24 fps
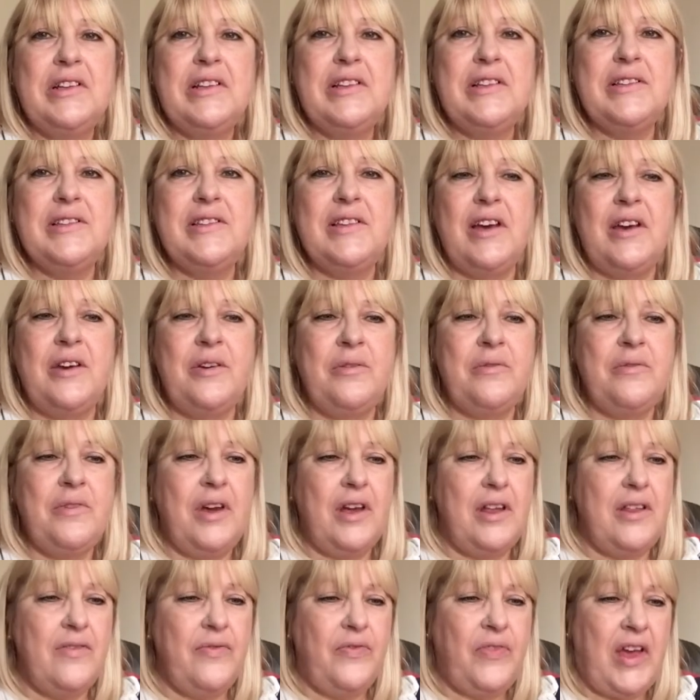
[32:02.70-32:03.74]
So
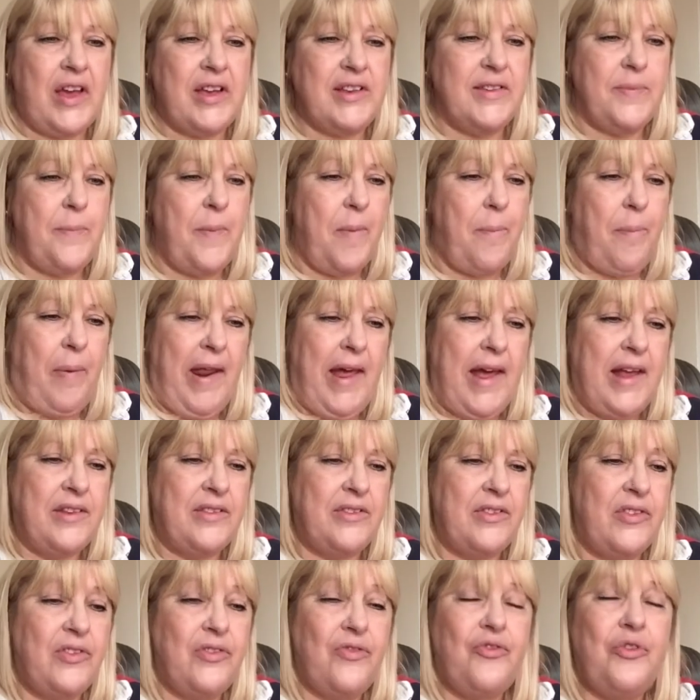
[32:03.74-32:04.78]
that's my
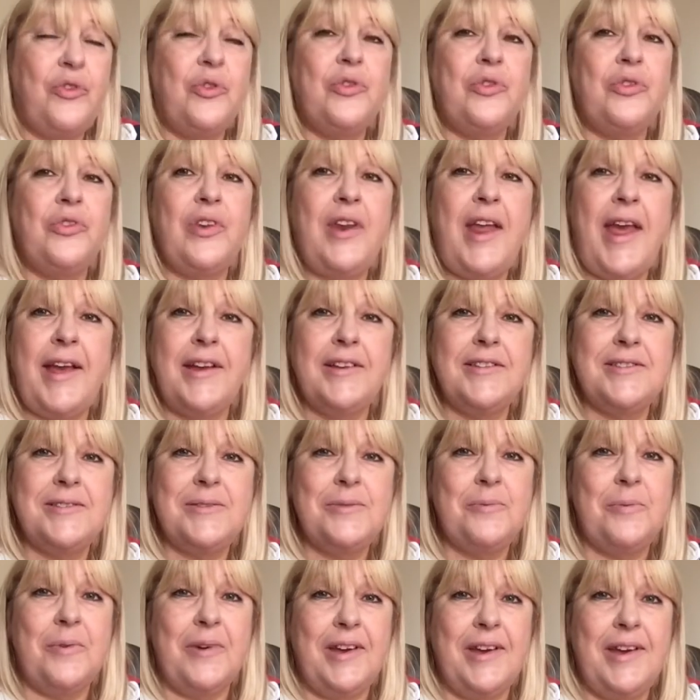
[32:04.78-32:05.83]
plans for
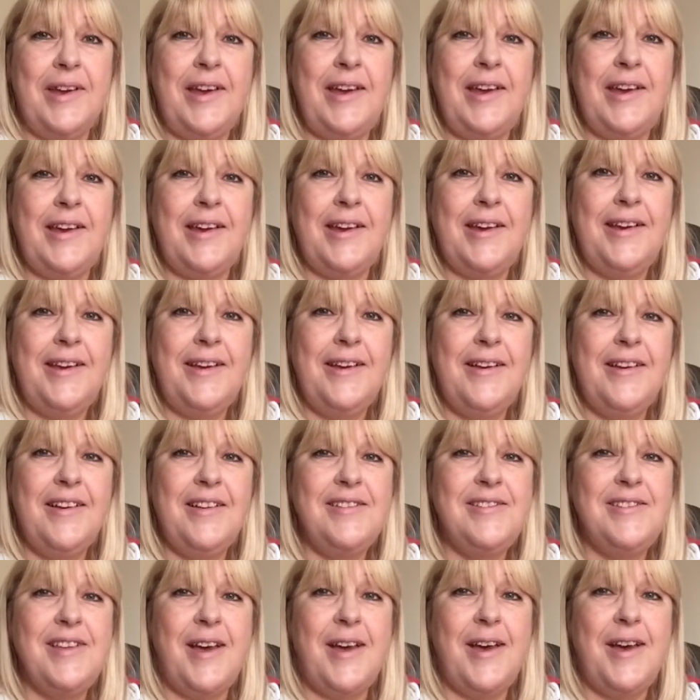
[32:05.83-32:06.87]
next week.
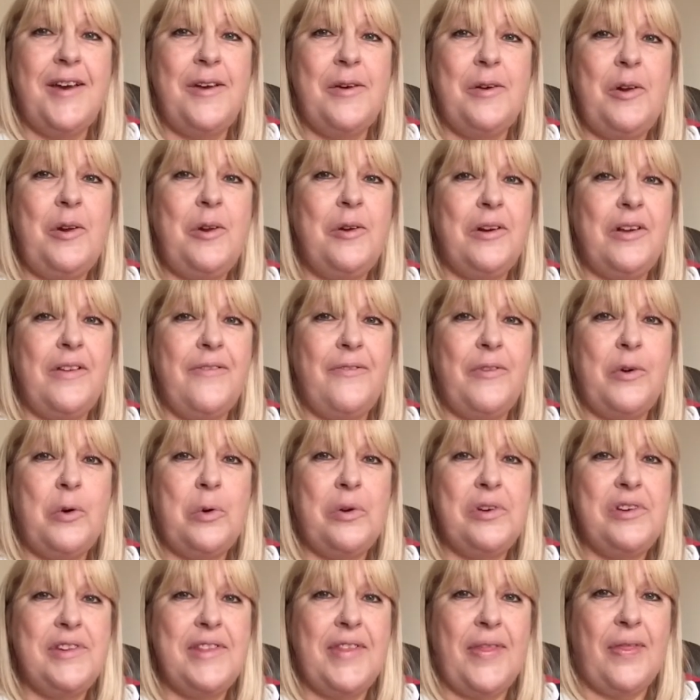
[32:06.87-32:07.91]
So looking
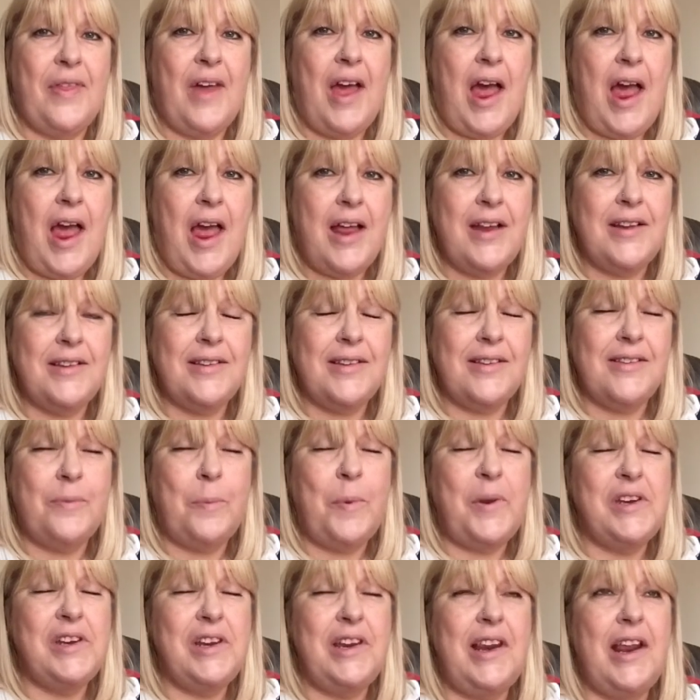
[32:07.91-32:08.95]
forward to that,
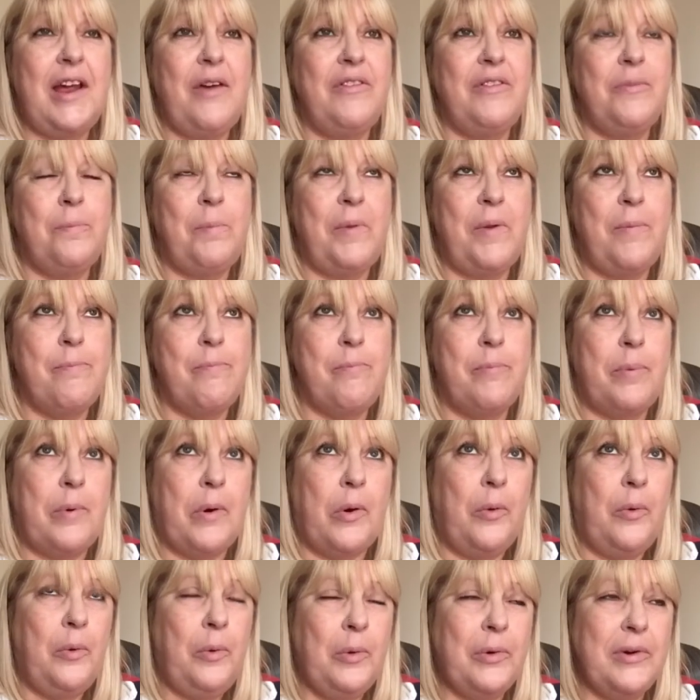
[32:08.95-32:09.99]
especially now it's been
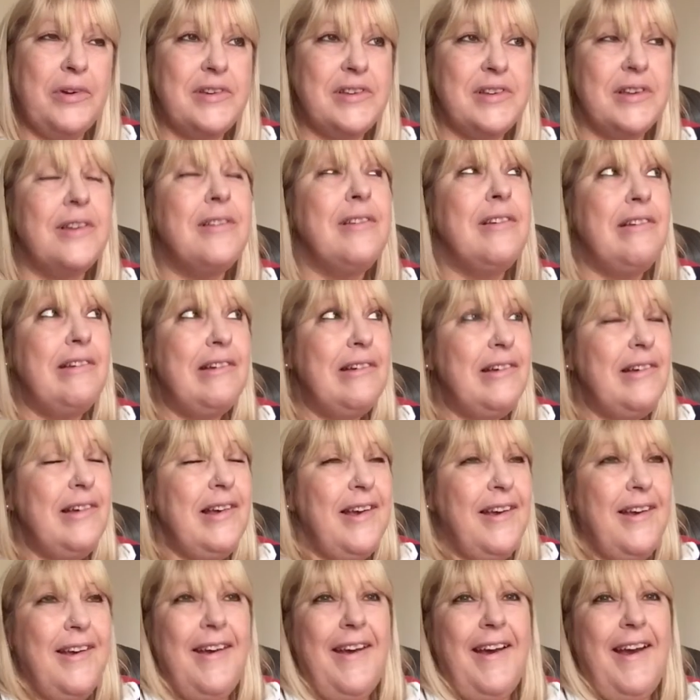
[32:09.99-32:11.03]
booked.
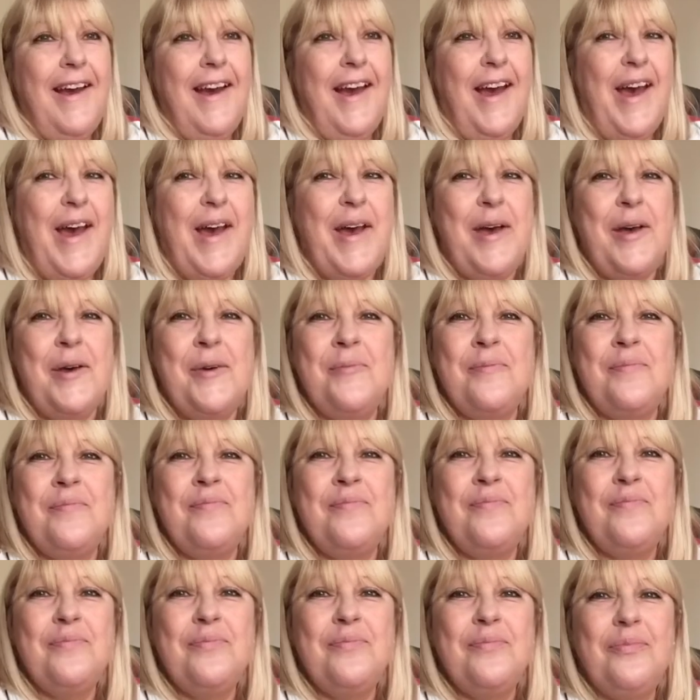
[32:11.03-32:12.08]
So
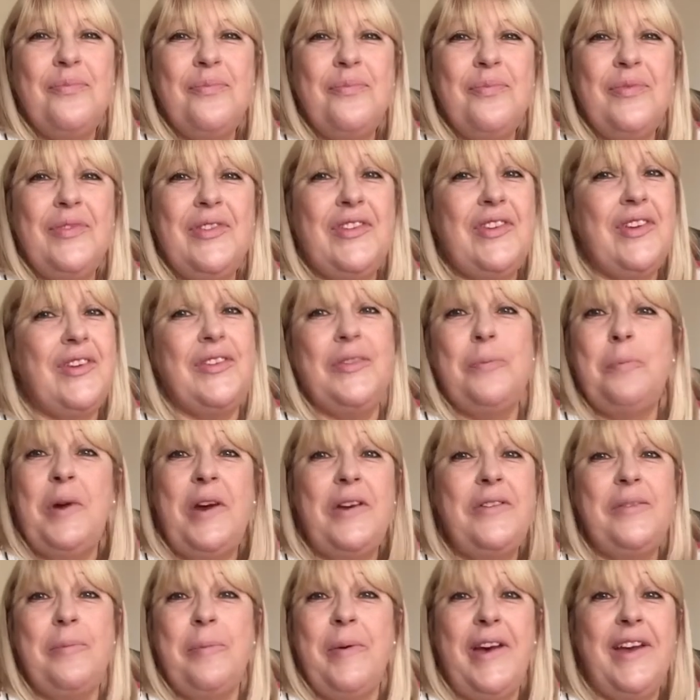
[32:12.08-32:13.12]
I
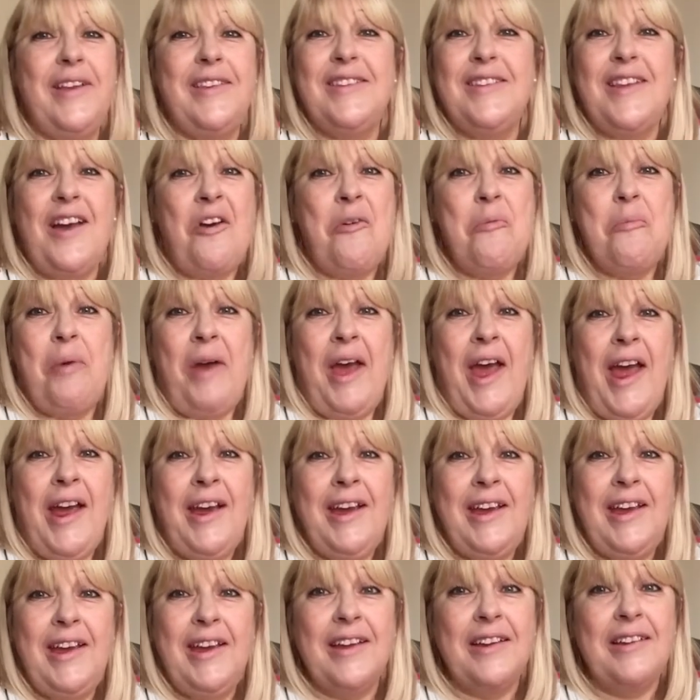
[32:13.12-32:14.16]
suppose I better start
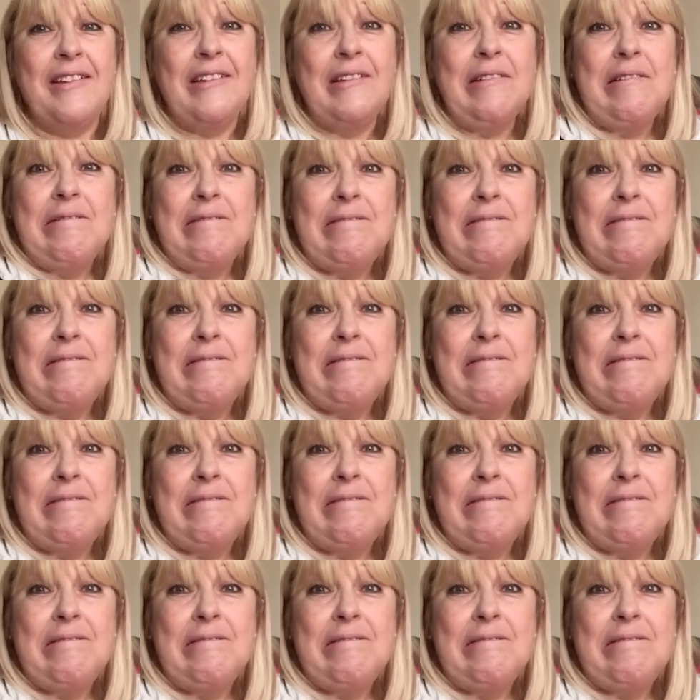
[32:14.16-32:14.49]
packing.